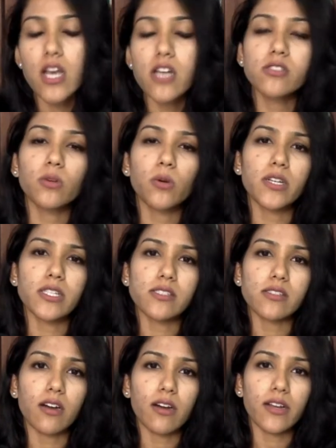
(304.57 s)
So
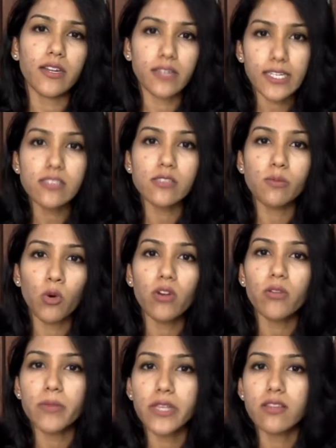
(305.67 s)
it deals more
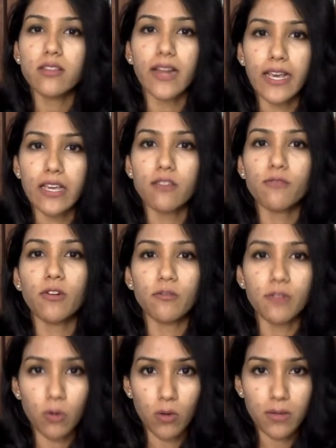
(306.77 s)
with the life of
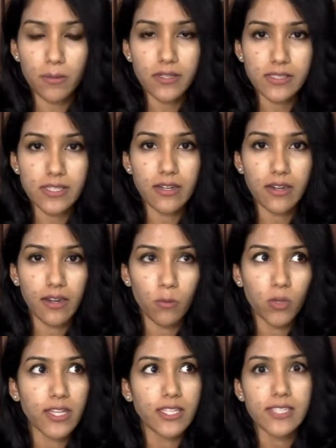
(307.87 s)
an older person and
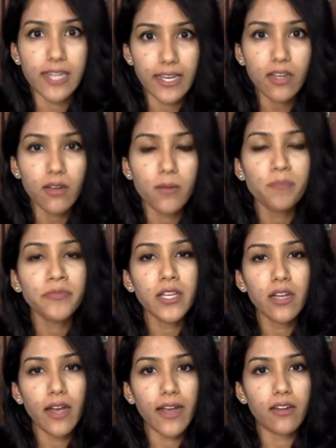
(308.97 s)
what that's like,
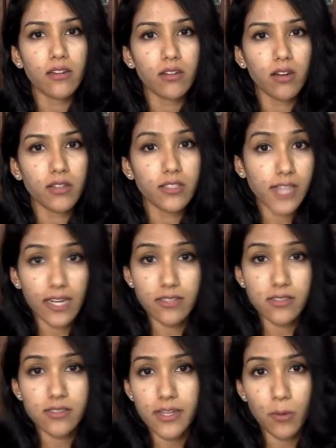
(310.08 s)
and the
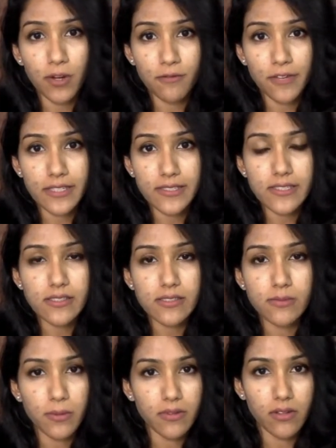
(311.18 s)
challenges that one faces
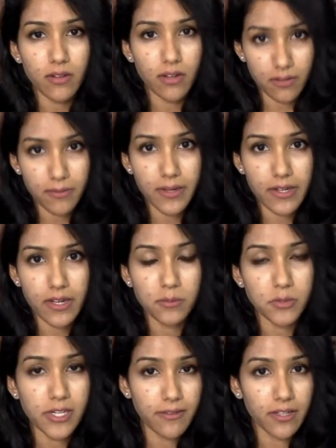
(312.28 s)
when it comes
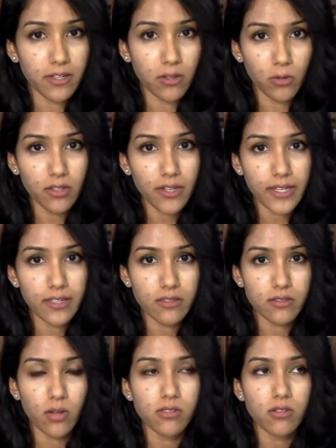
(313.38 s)
to living alone, and
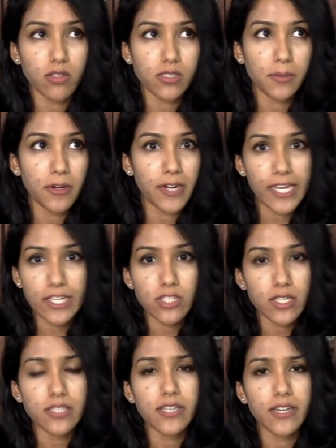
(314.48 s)
also talks about aging
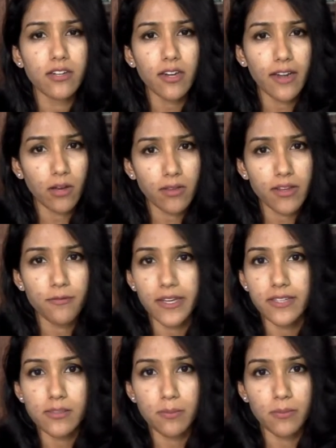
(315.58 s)
in general and how that
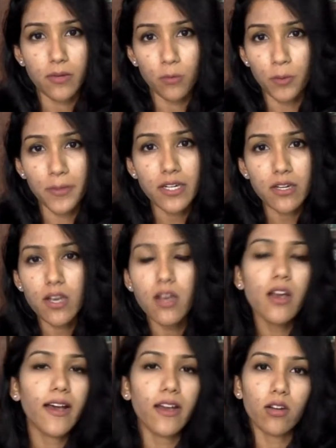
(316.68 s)
affects a woman
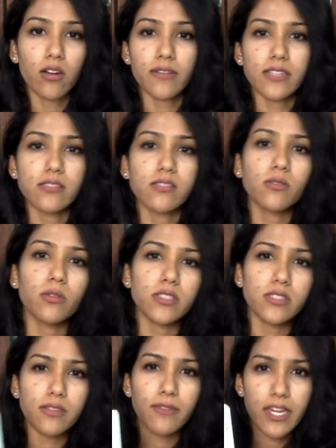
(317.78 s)
and all of that. So
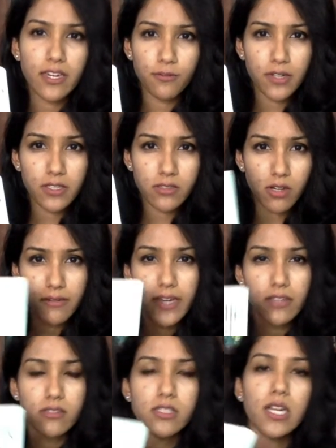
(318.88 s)
it's a very different sort of
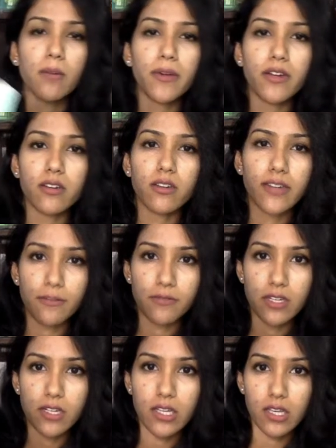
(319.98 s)
Daniel Steele, but
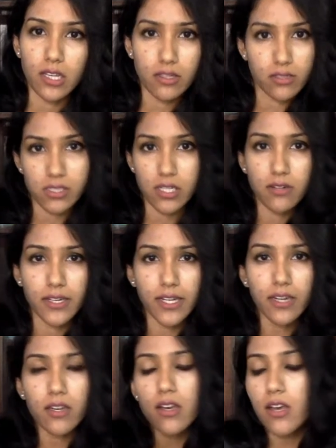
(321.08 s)
definitely interesting to
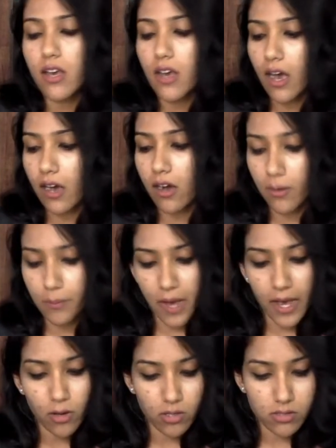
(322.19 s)
read.
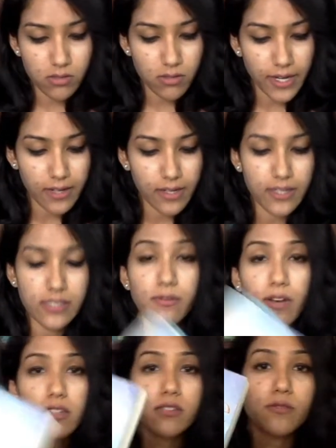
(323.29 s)
I also read In His
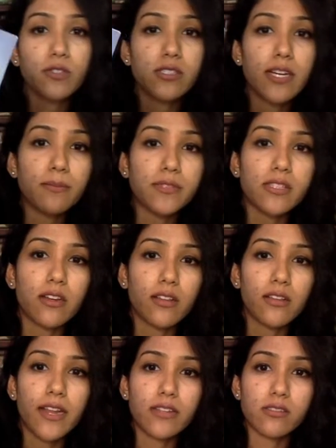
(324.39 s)
Father's Footsteps,
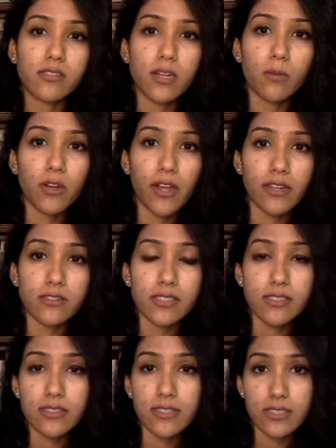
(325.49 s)
another Daniel Steele book, and
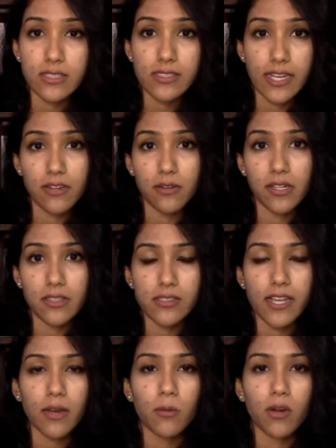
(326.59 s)
since this is set during the
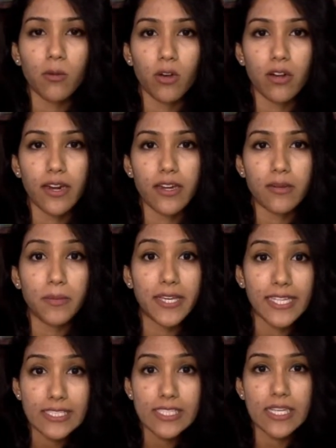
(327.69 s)
Second World War and it
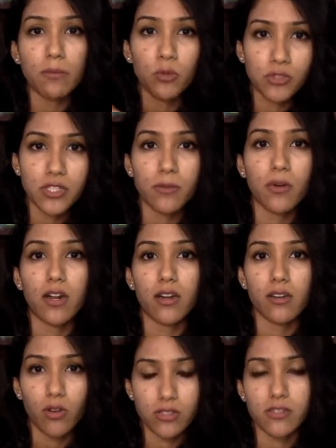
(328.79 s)
begins in Buchenwald
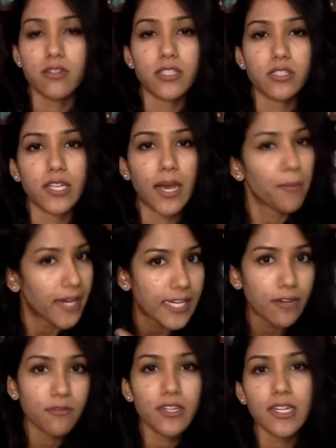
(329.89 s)
concentration camp, I
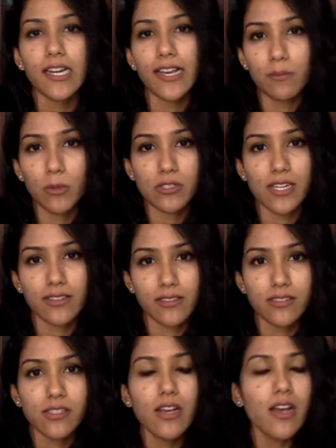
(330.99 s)
definitely like books like this.